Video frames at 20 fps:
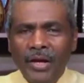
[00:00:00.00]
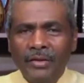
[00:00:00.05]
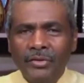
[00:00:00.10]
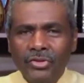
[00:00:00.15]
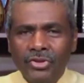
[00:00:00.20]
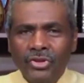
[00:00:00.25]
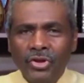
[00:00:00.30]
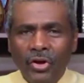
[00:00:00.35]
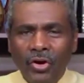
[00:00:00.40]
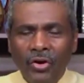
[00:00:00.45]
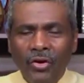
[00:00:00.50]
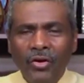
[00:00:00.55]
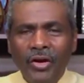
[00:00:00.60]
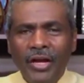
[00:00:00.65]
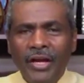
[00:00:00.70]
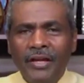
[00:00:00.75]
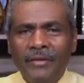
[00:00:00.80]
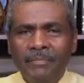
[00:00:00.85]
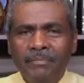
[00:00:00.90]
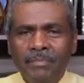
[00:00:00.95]
and joy
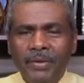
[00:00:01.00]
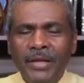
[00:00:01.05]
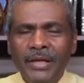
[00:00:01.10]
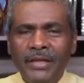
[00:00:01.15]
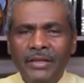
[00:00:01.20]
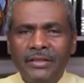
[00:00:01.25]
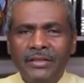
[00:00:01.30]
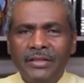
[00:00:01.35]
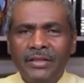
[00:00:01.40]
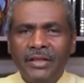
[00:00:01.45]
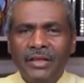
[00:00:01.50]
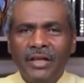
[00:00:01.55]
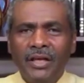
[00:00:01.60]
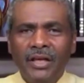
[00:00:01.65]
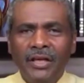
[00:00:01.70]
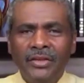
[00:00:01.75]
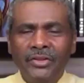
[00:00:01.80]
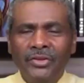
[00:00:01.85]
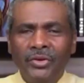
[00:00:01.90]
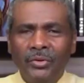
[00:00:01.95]
and peace
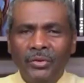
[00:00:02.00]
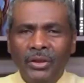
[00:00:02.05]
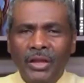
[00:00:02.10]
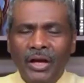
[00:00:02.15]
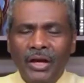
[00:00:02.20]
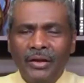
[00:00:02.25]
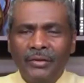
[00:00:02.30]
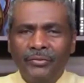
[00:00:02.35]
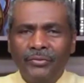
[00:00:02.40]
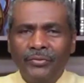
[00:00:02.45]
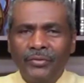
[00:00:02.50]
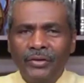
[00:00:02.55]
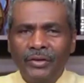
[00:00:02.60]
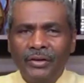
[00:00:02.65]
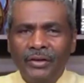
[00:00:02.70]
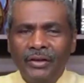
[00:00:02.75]
in your life